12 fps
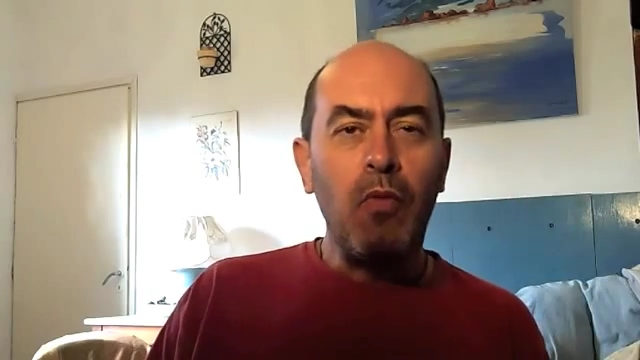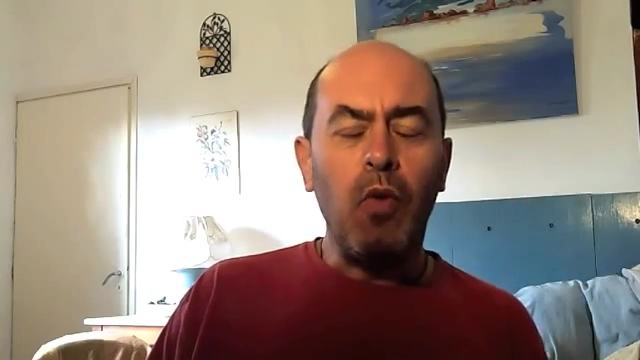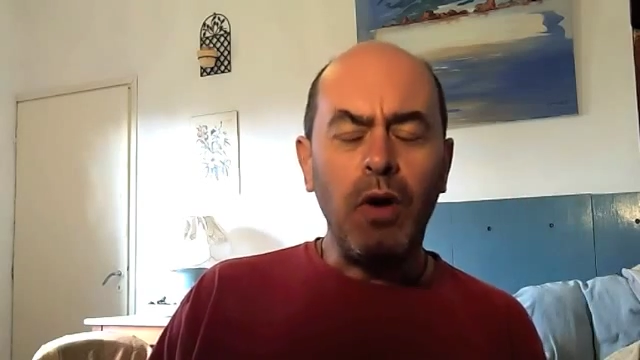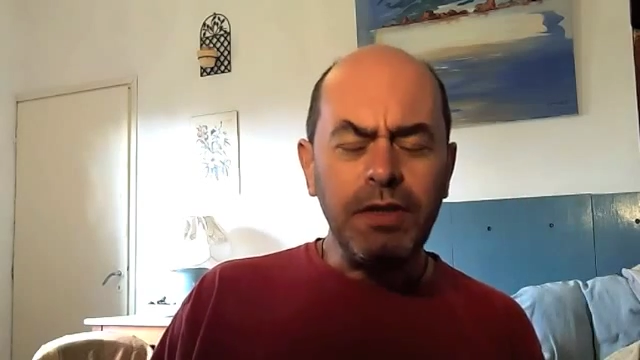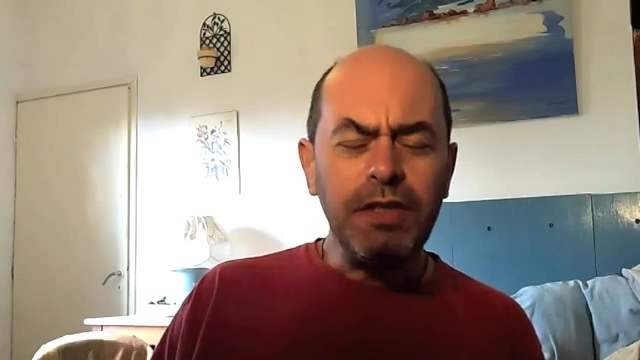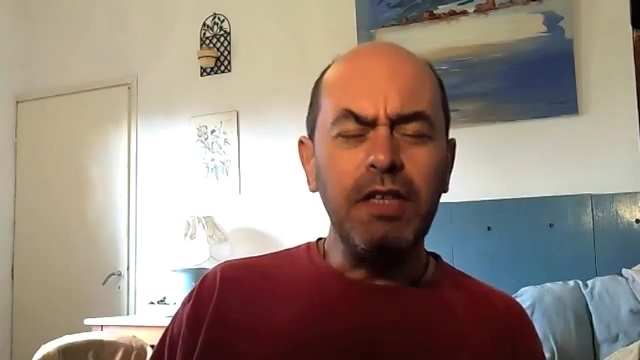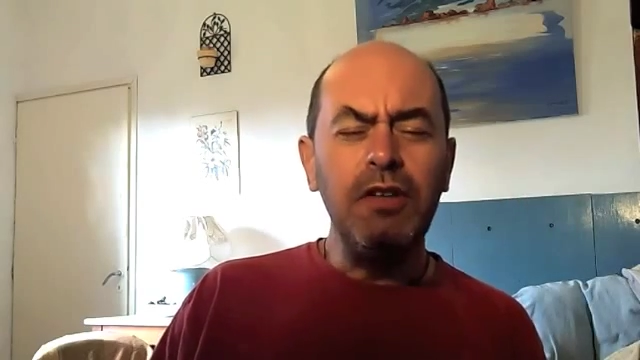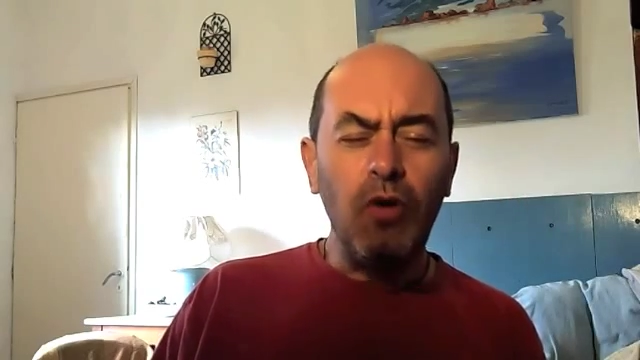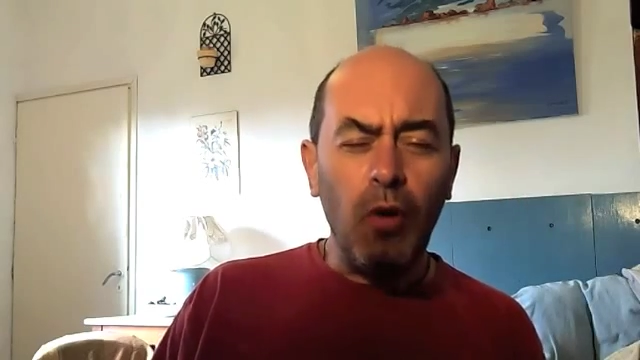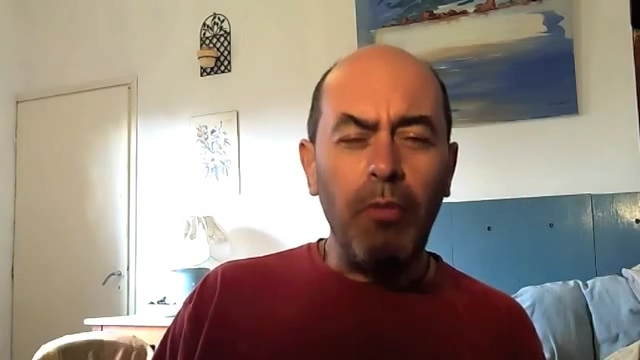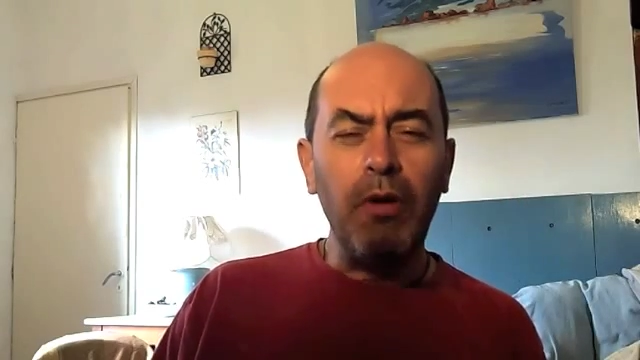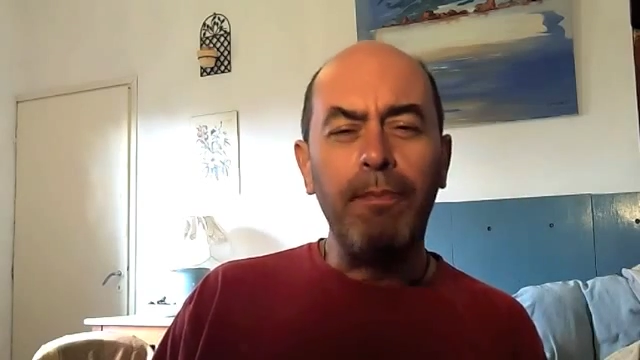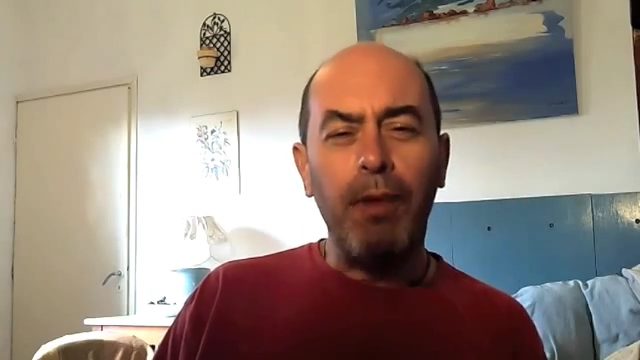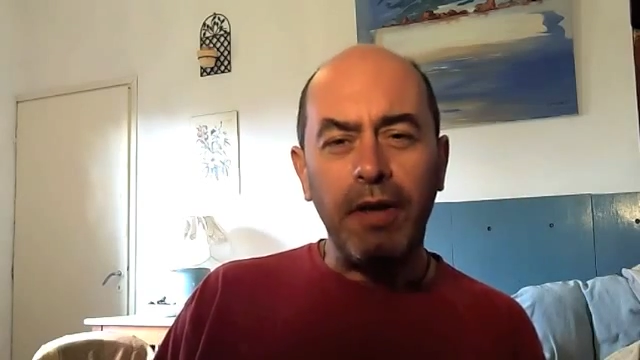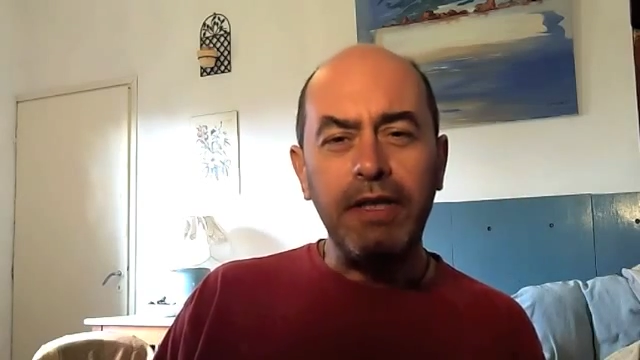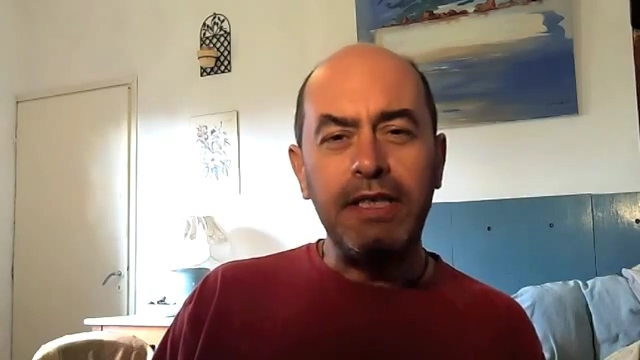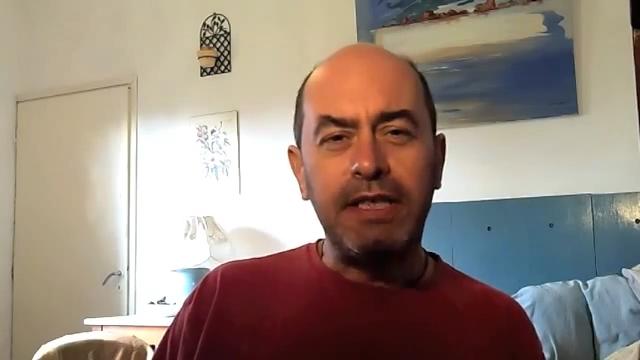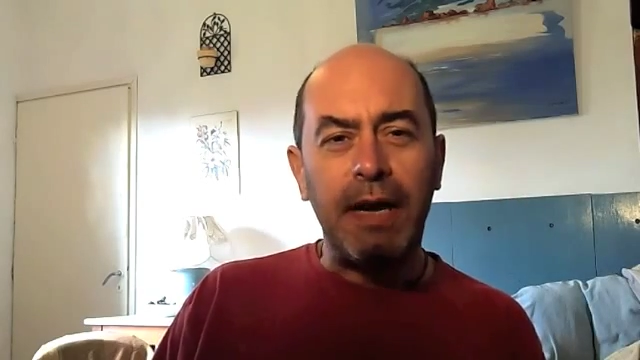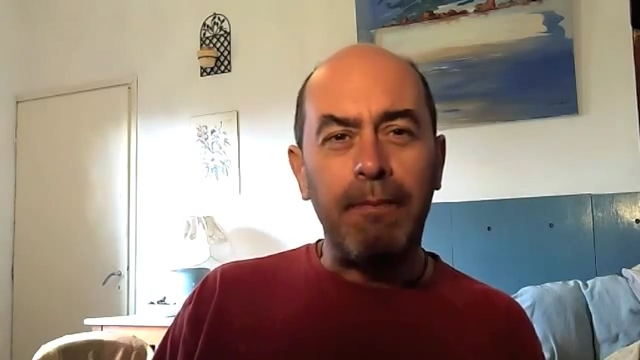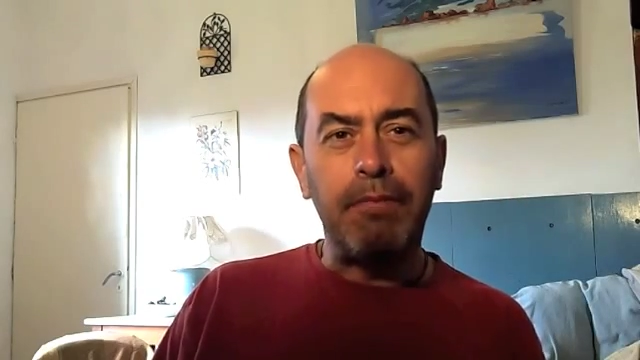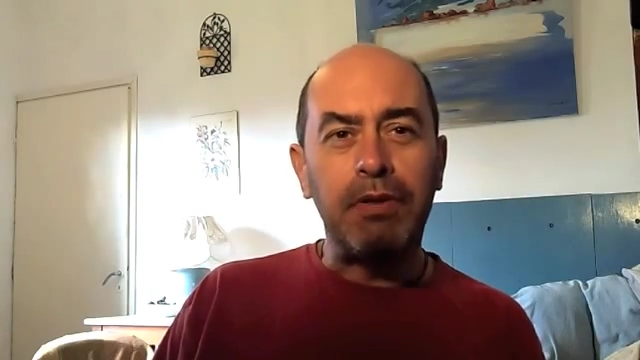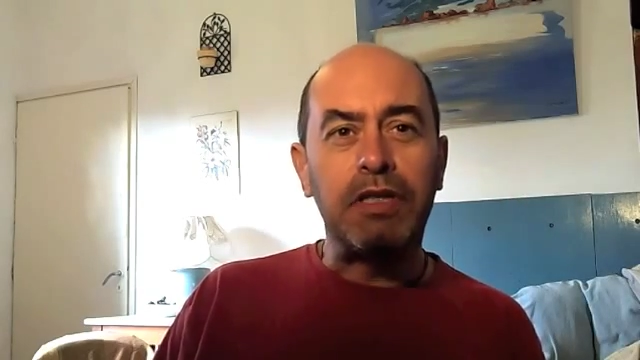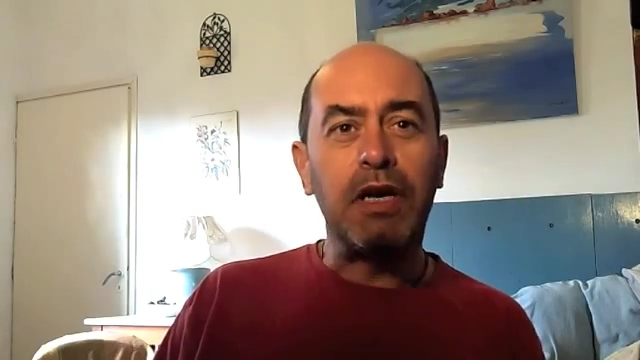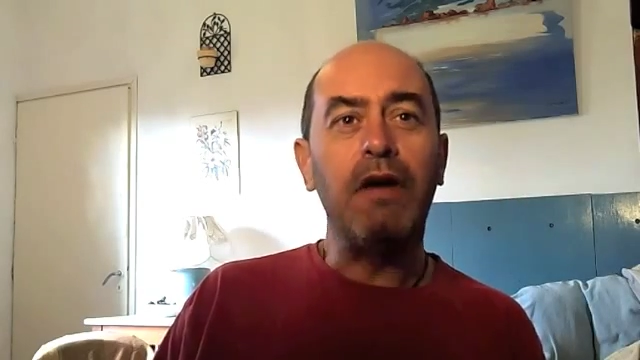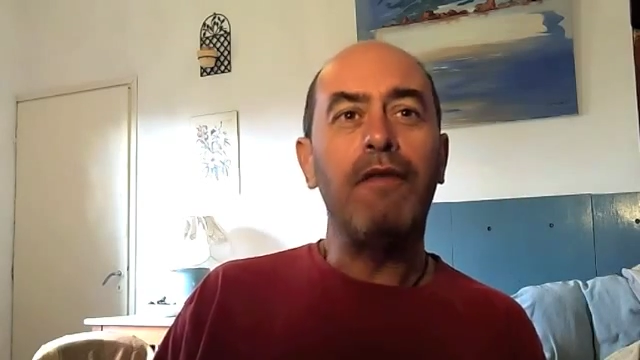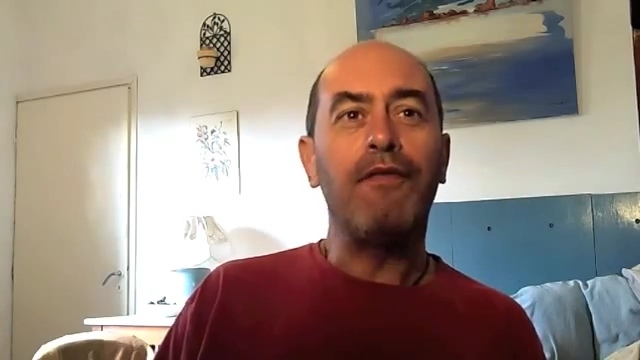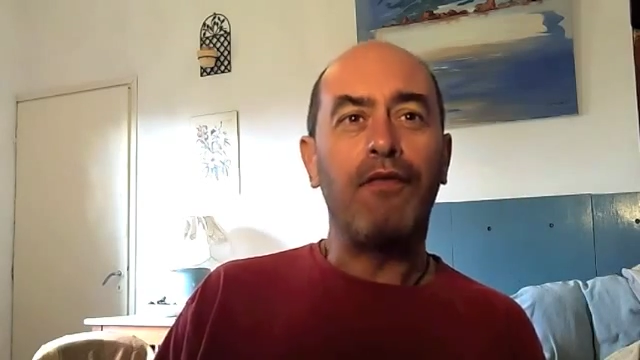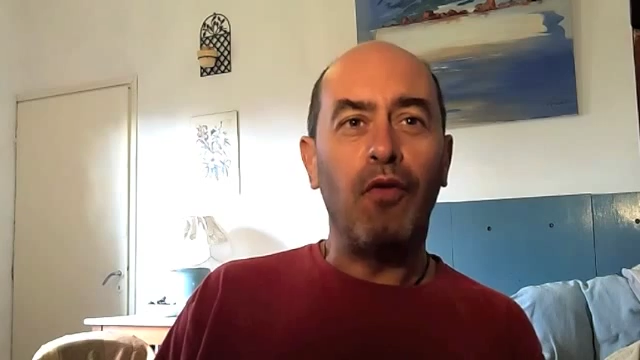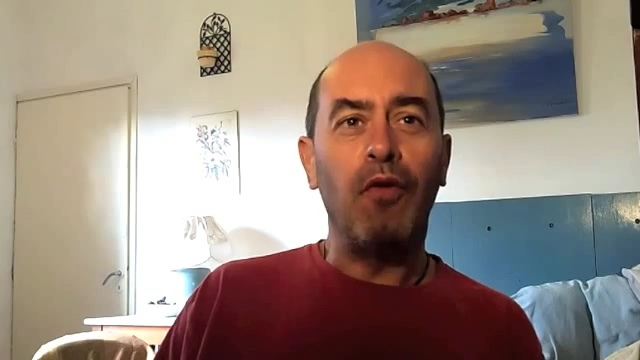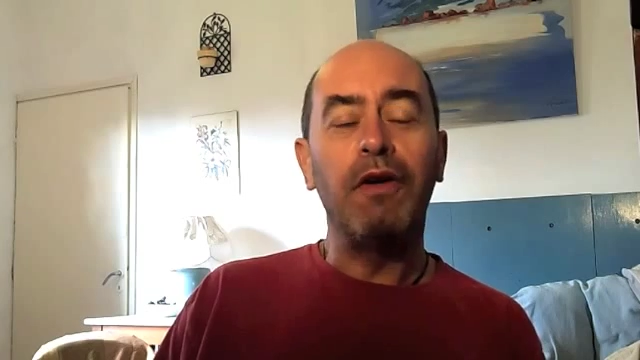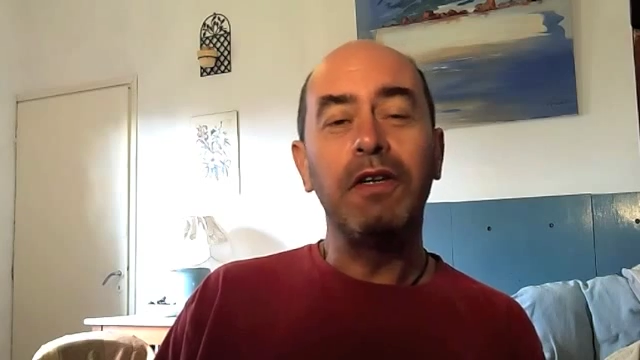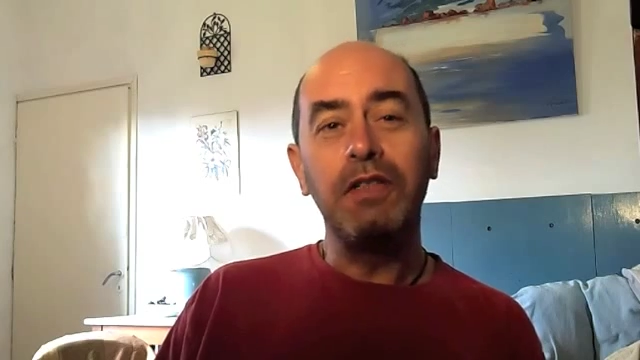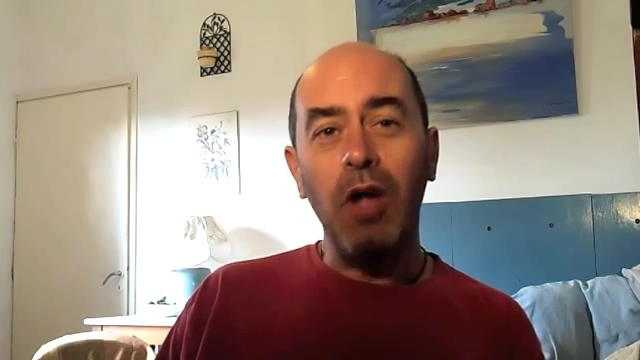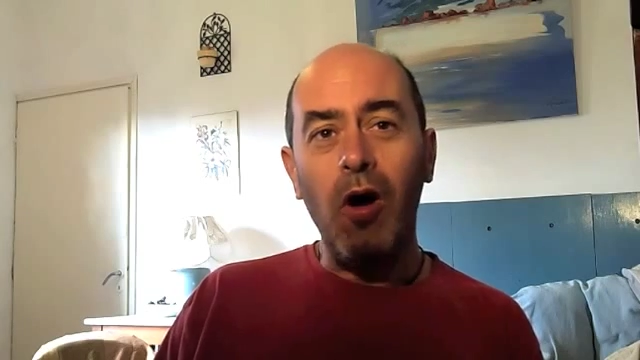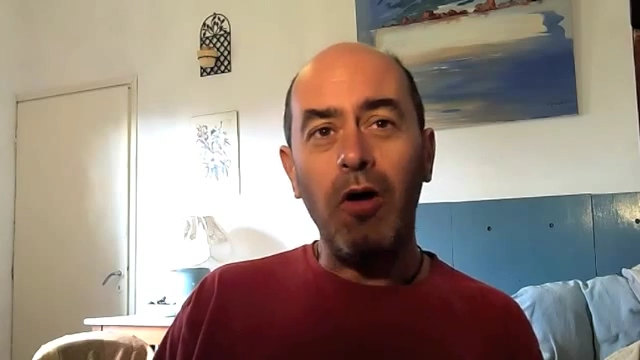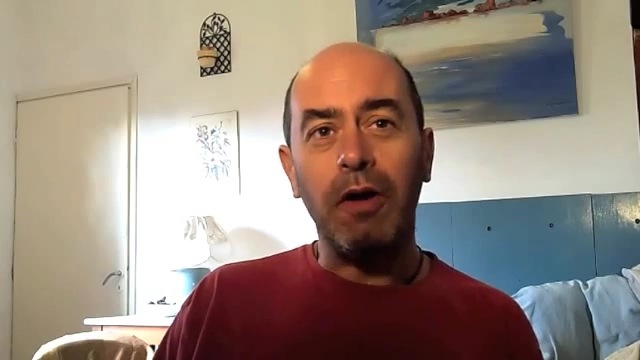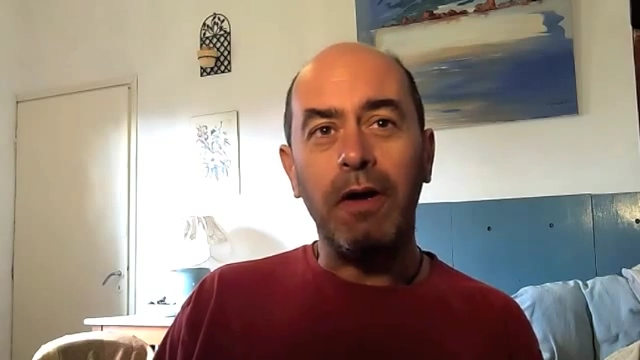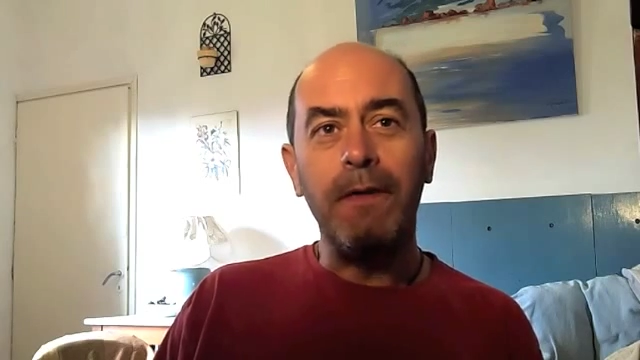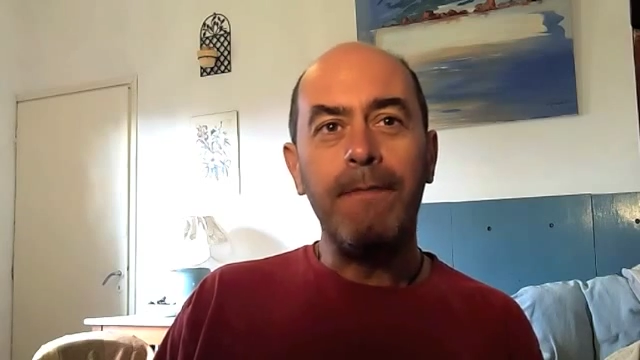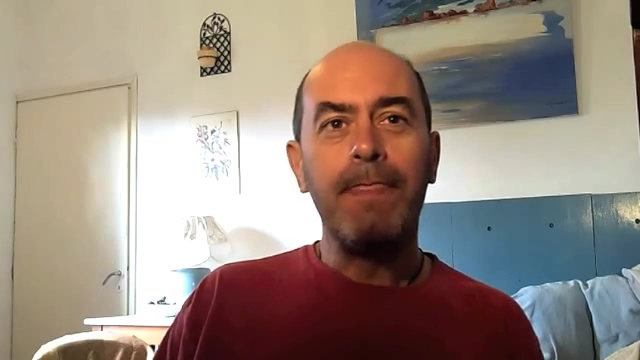What's the normal body temperature for a dog?